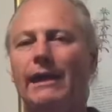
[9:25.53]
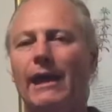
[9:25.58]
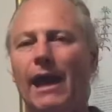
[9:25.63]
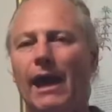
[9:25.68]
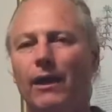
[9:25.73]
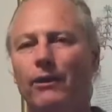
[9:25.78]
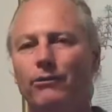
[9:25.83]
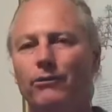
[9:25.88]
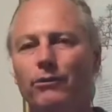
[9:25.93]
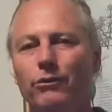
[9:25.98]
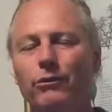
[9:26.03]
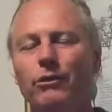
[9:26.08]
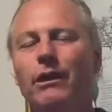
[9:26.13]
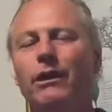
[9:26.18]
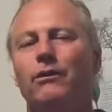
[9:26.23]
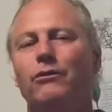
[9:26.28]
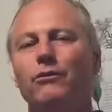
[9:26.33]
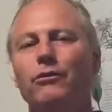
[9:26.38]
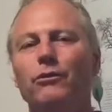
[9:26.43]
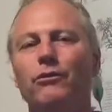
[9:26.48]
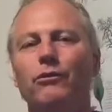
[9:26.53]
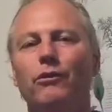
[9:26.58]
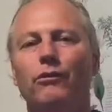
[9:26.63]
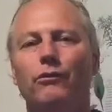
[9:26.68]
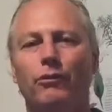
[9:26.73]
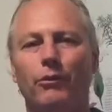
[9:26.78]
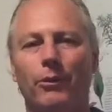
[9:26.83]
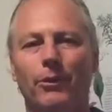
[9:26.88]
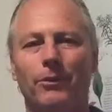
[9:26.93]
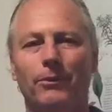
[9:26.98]
how you can use it
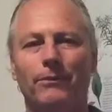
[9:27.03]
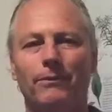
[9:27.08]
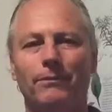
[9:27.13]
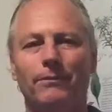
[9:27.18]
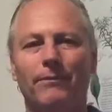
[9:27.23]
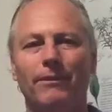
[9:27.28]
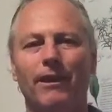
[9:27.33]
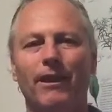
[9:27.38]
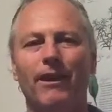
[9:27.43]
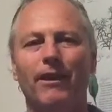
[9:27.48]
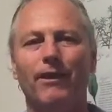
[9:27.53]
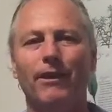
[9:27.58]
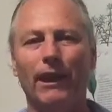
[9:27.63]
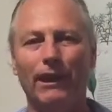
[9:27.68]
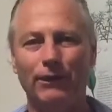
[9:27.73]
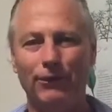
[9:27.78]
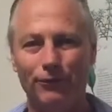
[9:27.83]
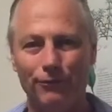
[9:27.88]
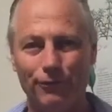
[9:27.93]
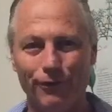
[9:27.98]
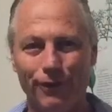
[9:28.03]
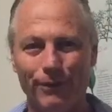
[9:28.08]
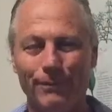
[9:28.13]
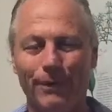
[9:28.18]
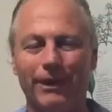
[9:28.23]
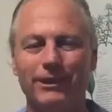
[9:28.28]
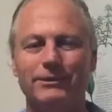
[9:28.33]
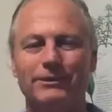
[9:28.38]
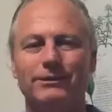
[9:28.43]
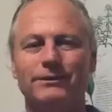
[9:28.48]
too. Thank you very
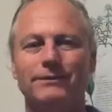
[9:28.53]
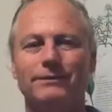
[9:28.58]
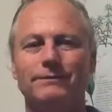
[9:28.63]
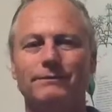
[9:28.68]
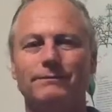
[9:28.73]
much.